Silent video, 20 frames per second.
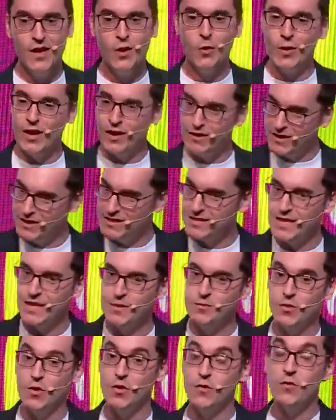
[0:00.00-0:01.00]
We are a
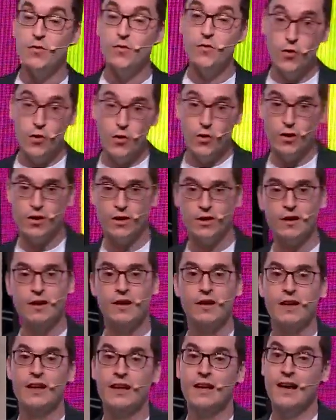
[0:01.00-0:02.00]
team of 4
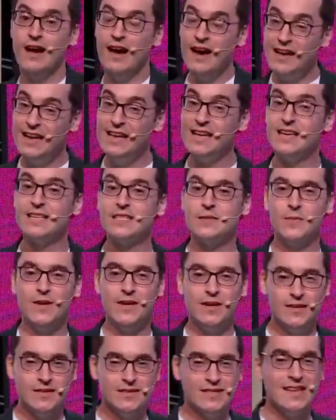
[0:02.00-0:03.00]
highly
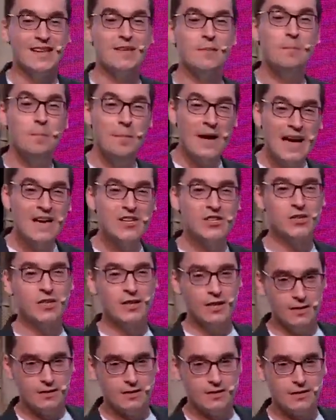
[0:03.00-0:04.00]
experienced and
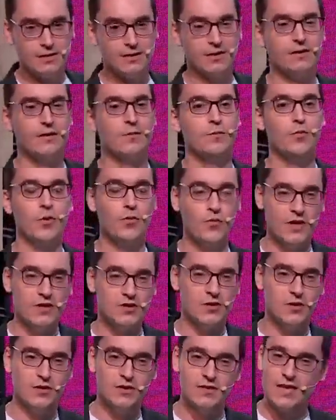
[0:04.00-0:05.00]
passionate
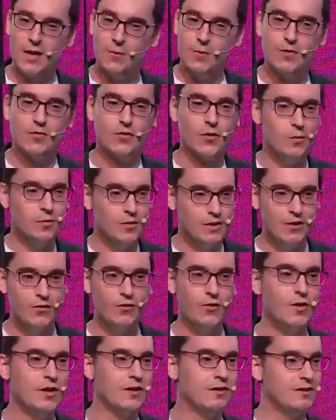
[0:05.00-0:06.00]
professionals coming from
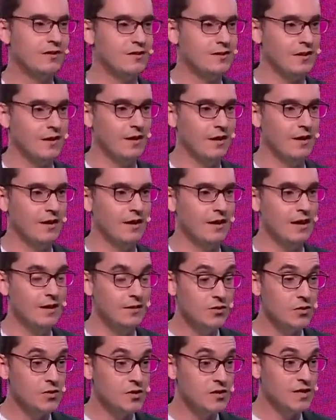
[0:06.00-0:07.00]
different
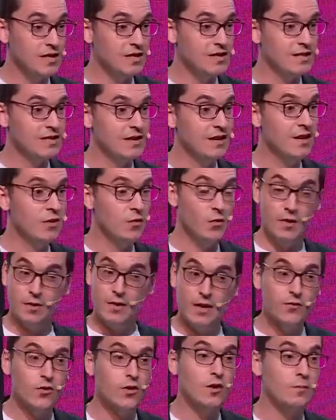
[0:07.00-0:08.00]
industries
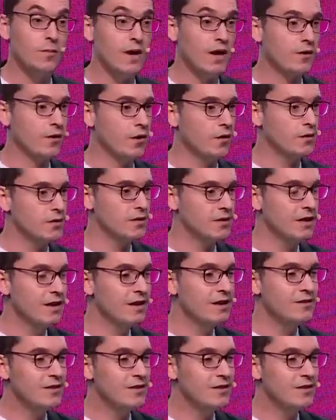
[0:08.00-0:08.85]
with different backgrounds.